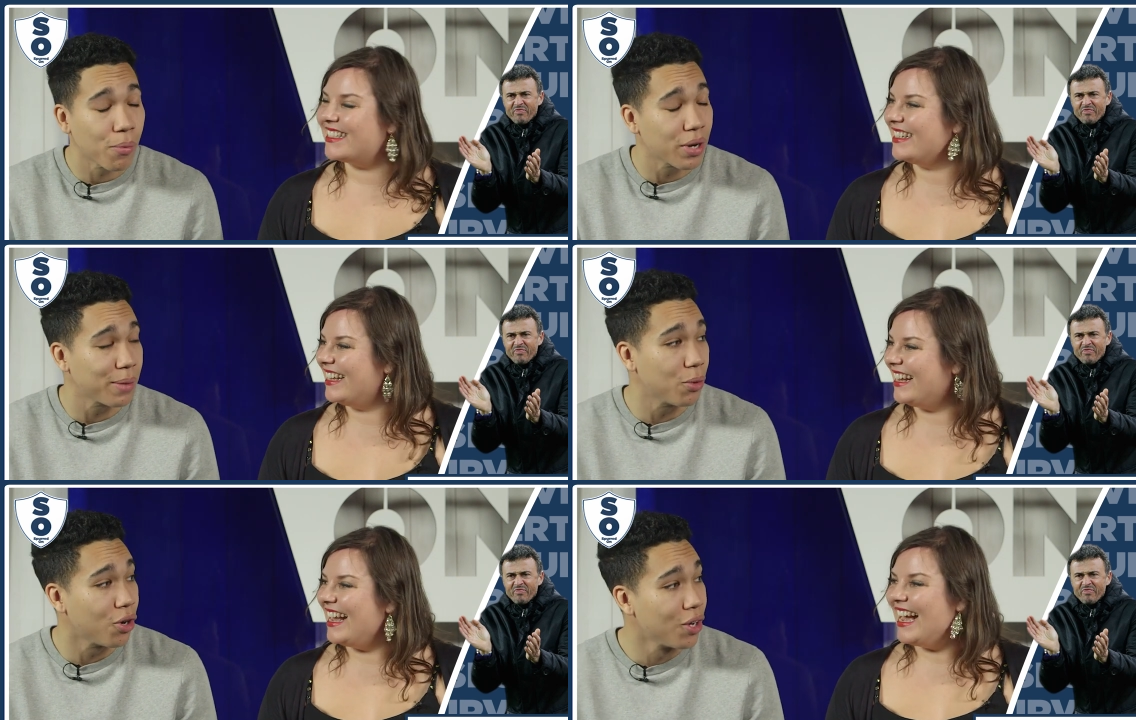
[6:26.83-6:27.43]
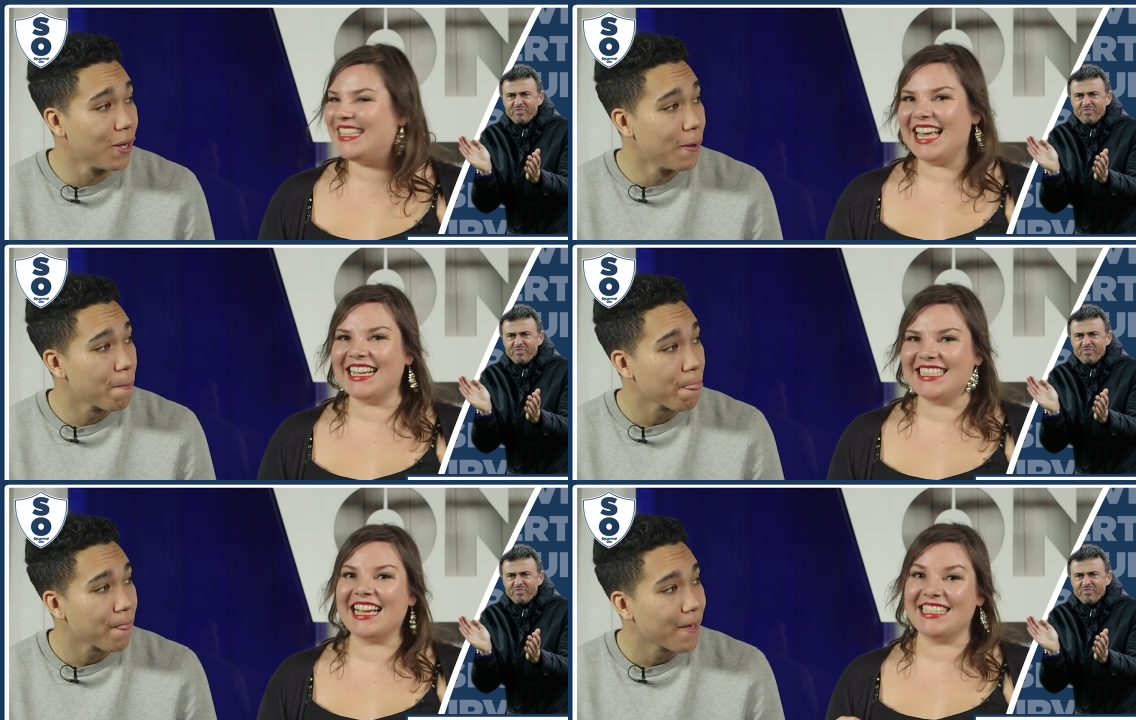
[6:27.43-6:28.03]
Speaker 1: football anymore.
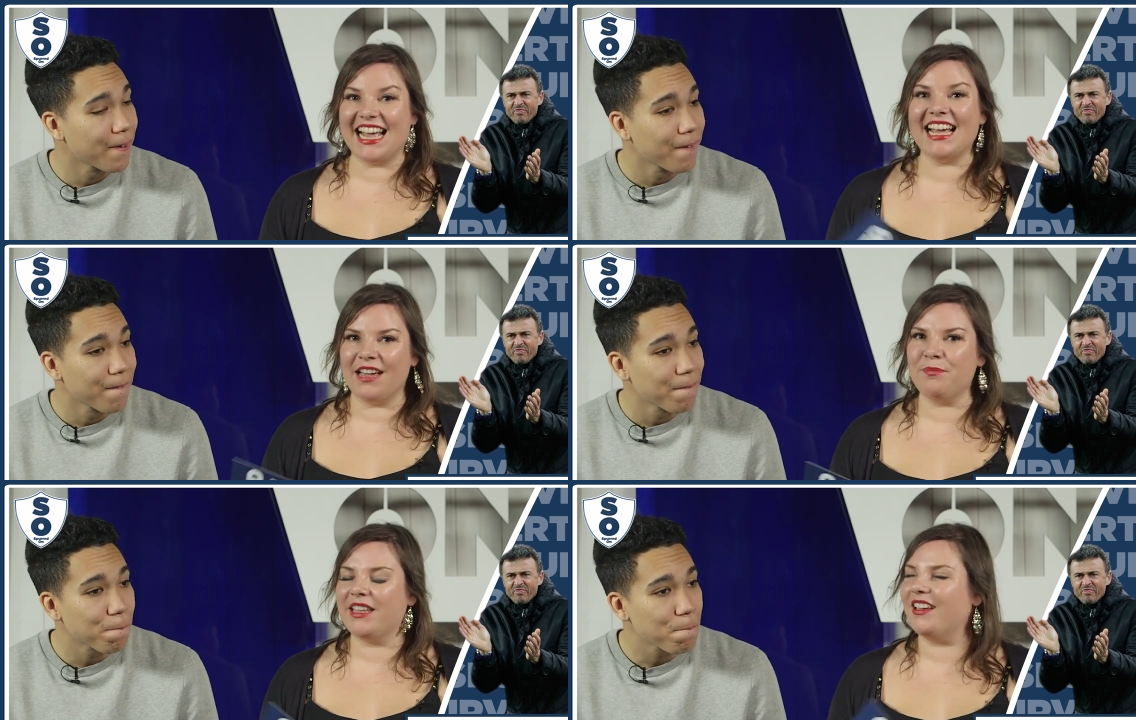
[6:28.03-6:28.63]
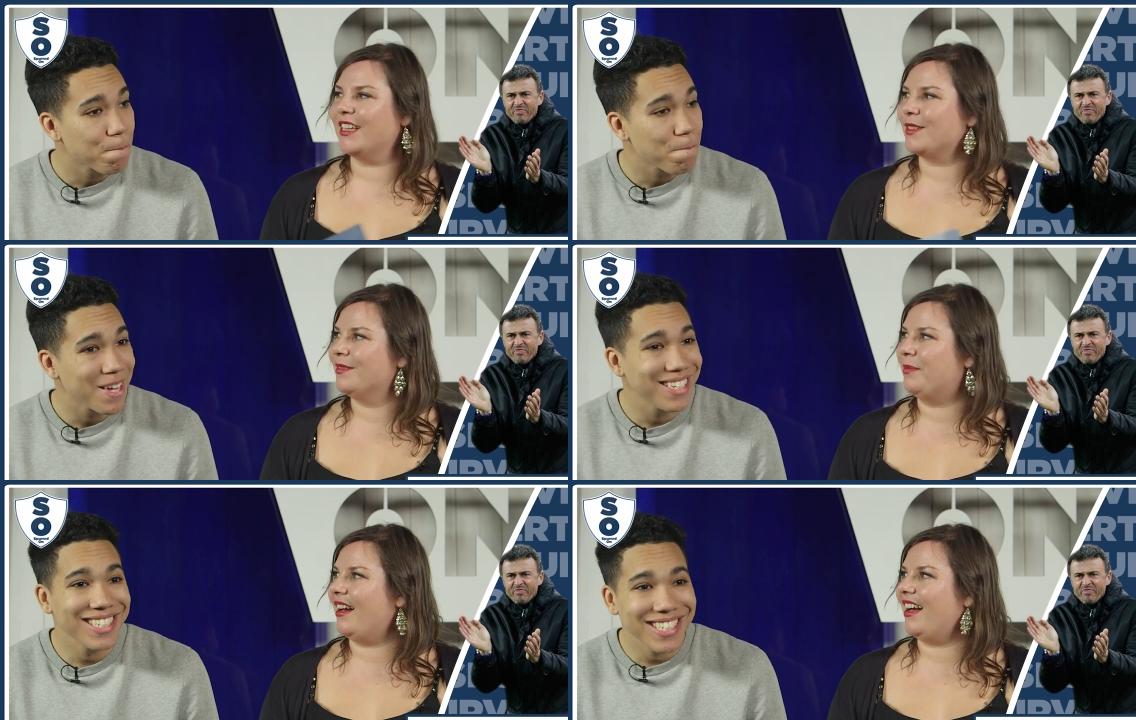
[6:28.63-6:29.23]
Speaker 2: Attack, attack, attack can be good,
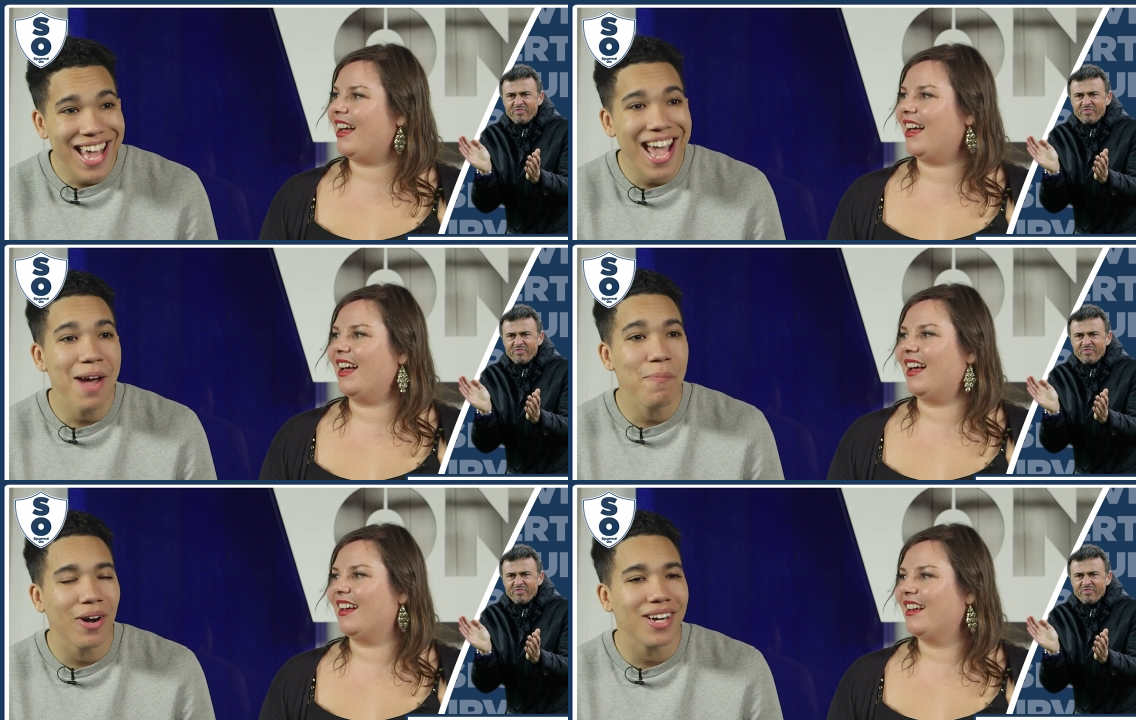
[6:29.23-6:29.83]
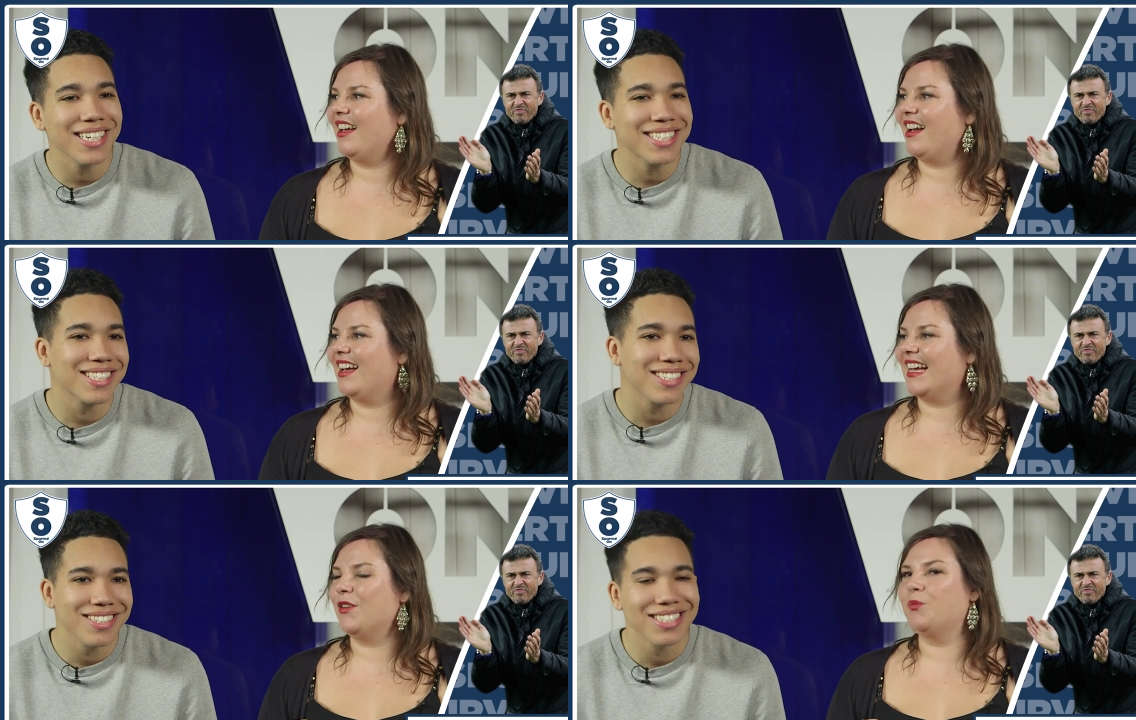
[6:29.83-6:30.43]
but yeah, uh, but
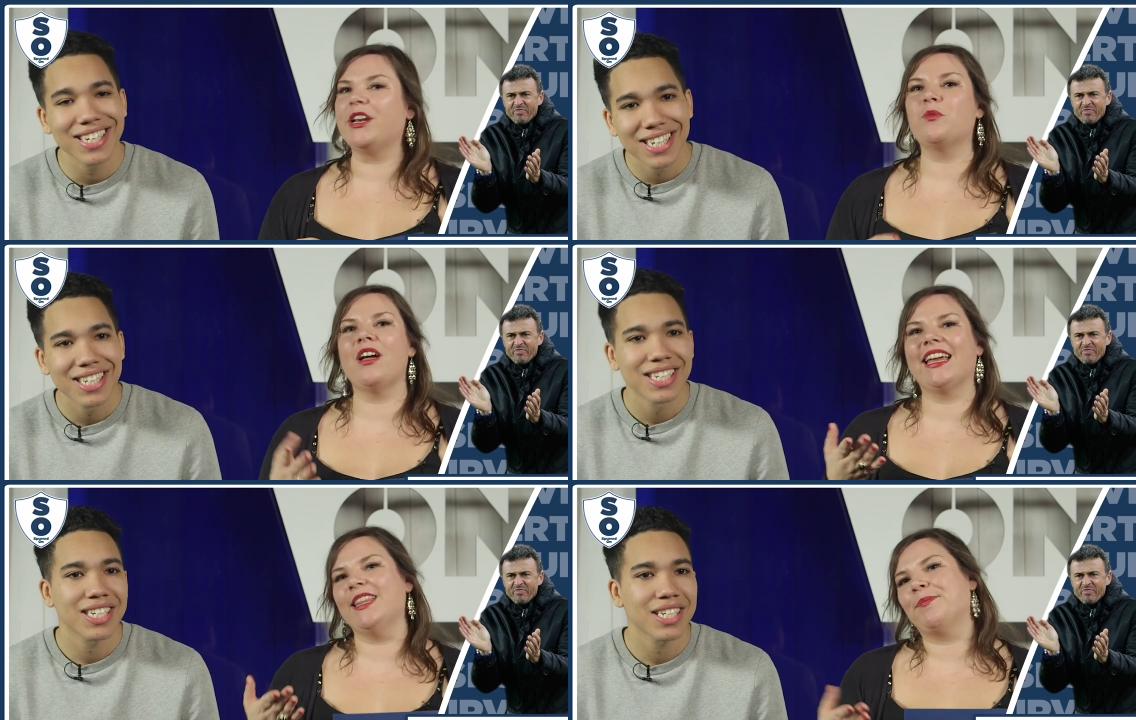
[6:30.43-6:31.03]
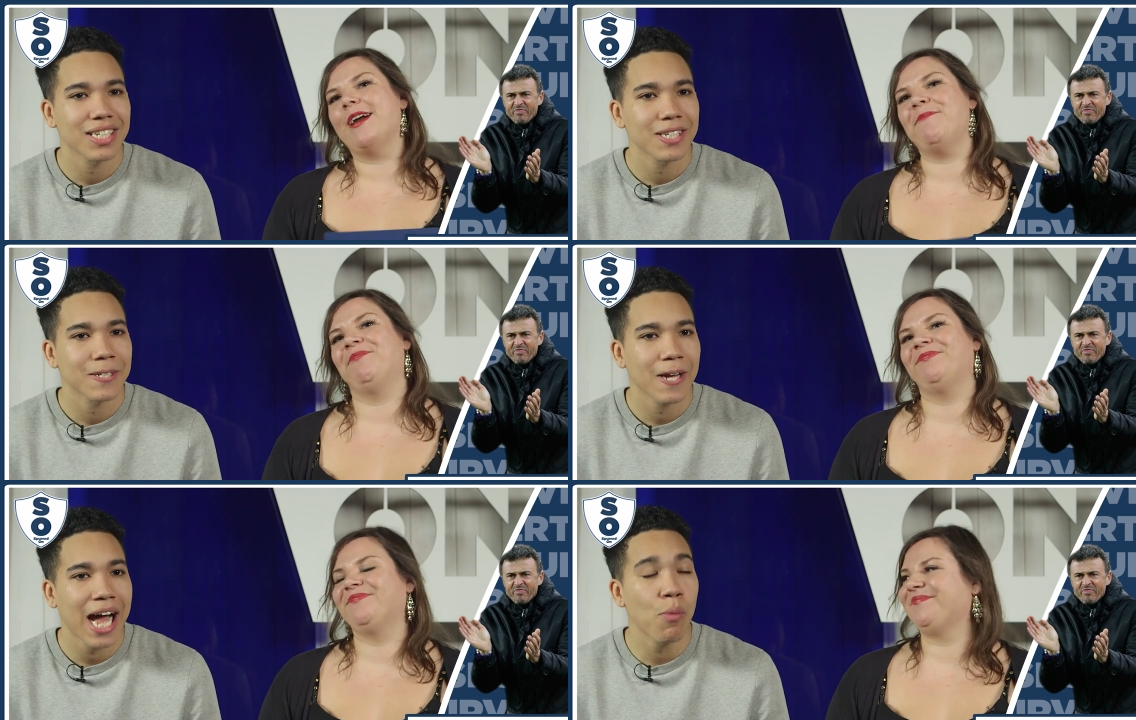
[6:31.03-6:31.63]
it's would it work in the
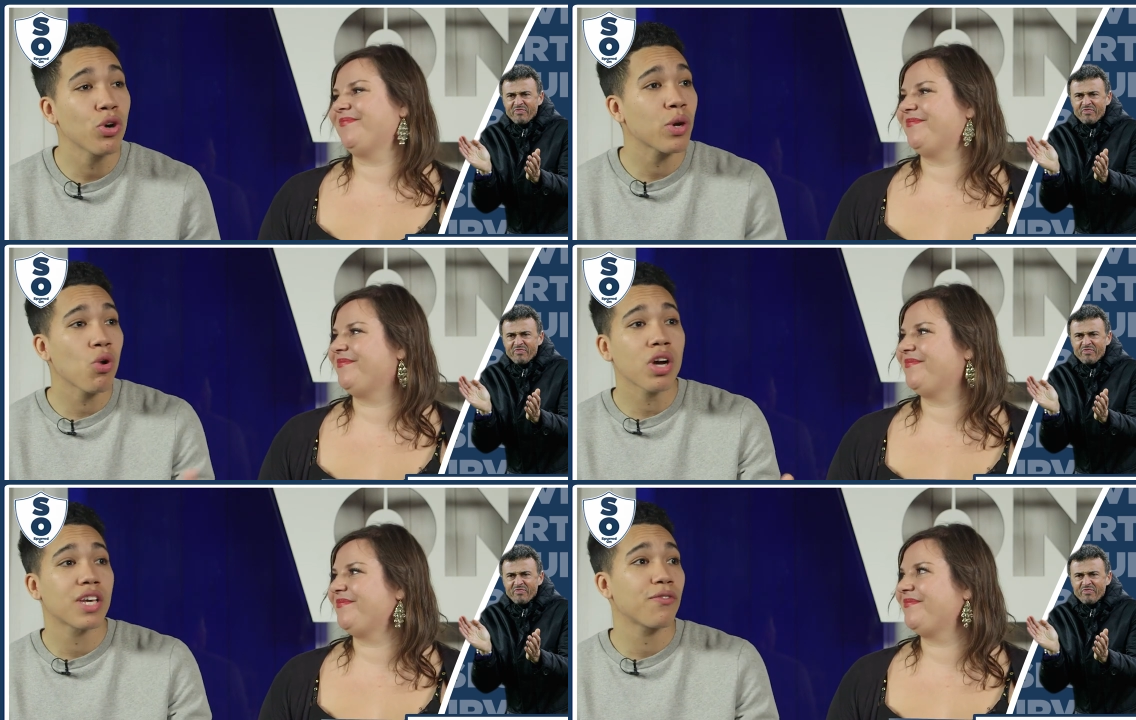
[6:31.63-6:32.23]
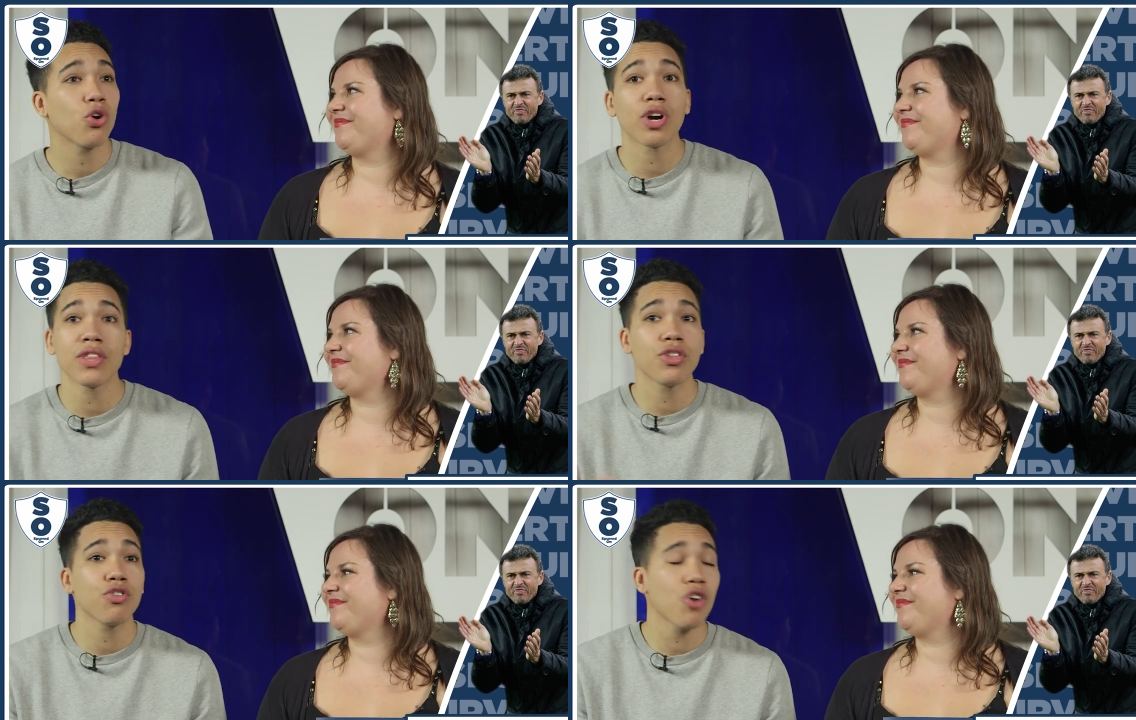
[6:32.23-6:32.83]
Prem?
Speaker 1: And would it work if you're
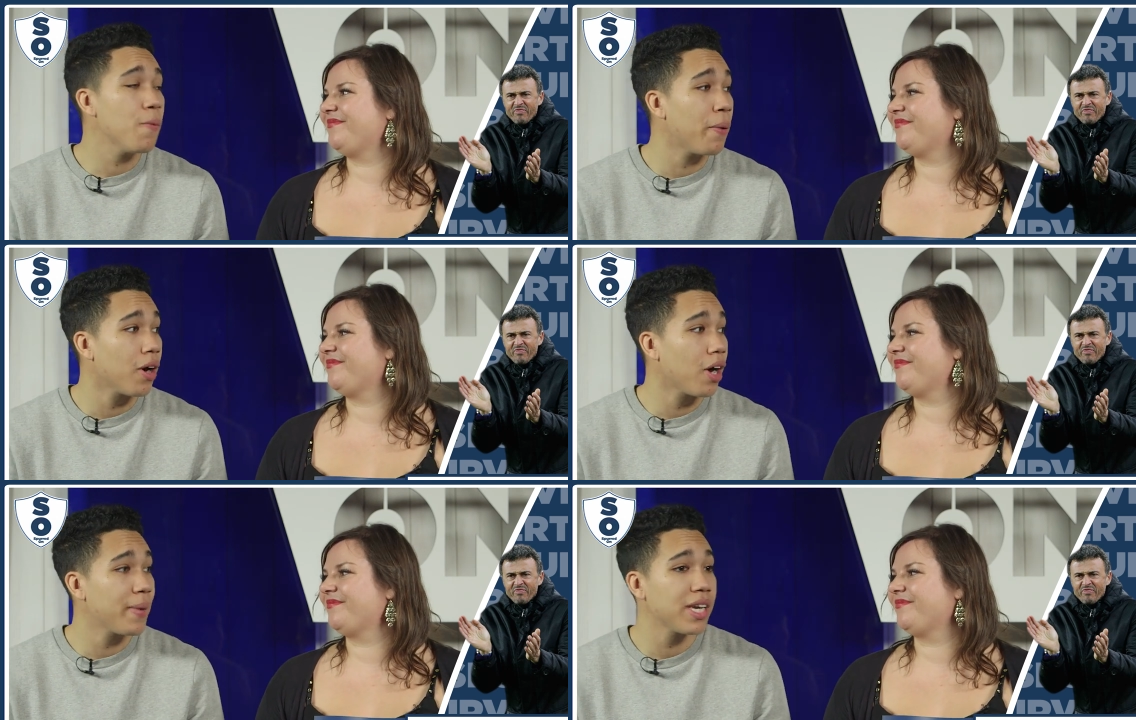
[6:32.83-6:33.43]
in the Europa? I